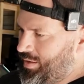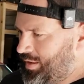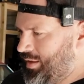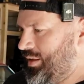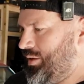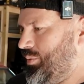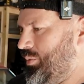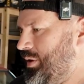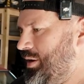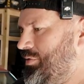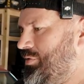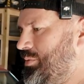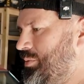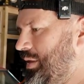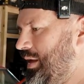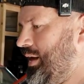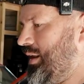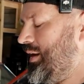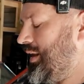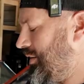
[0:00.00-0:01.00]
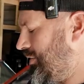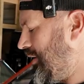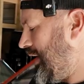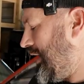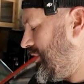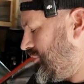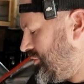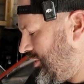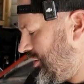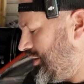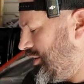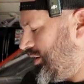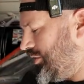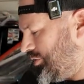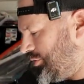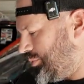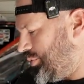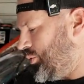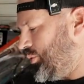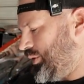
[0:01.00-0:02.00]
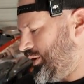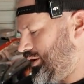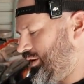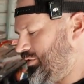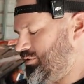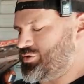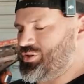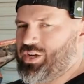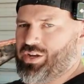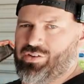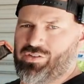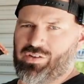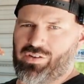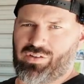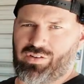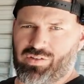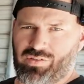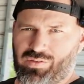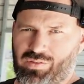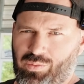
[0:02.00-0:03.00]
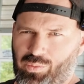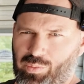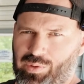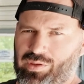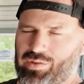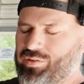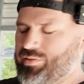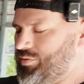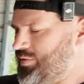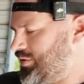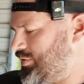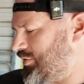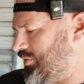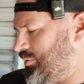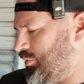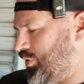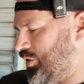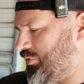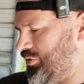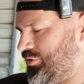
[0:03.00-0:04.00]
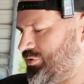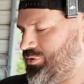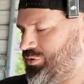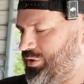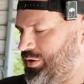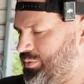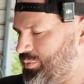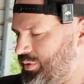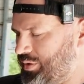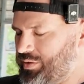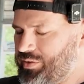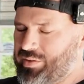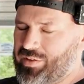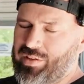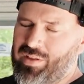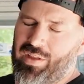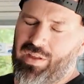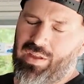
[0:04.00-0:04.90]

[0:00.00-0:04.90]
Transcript: get away from that. And that's actually another point of changing the wheels. This is more of a street wheel,